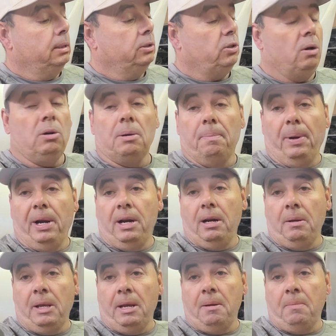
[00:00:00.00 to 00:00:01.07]
So I'll
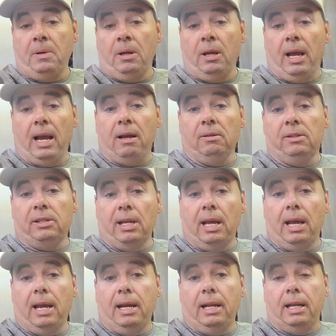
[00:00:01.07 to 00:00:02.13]
compare them
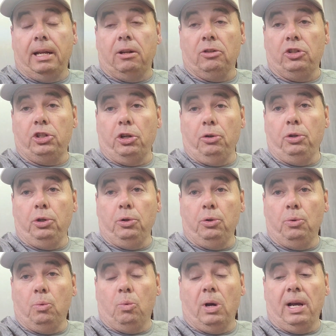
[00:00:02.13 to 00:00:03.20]
outside and I'll show
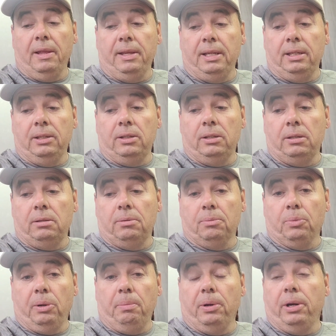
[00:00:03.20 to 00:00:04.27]
you why these
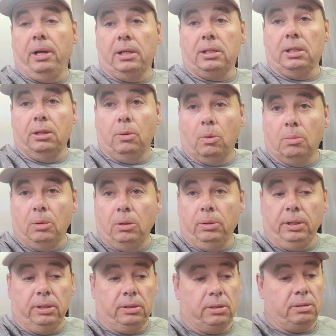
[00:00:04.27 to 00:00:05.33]
reproduction door
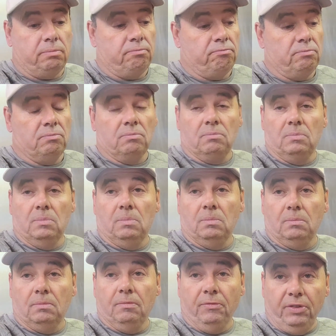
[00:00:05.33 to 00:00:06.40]
moldings
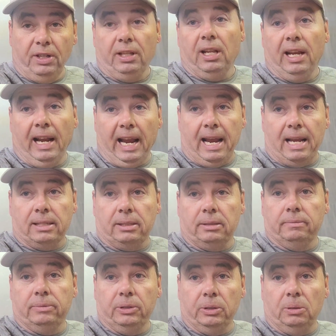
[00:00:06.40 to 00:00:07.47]
fit like
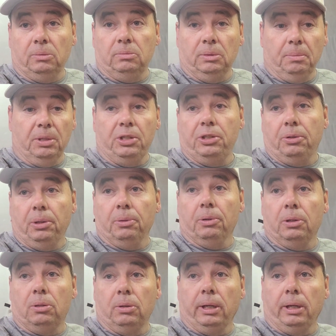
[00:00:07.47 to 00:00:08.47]
ass. So let me show you real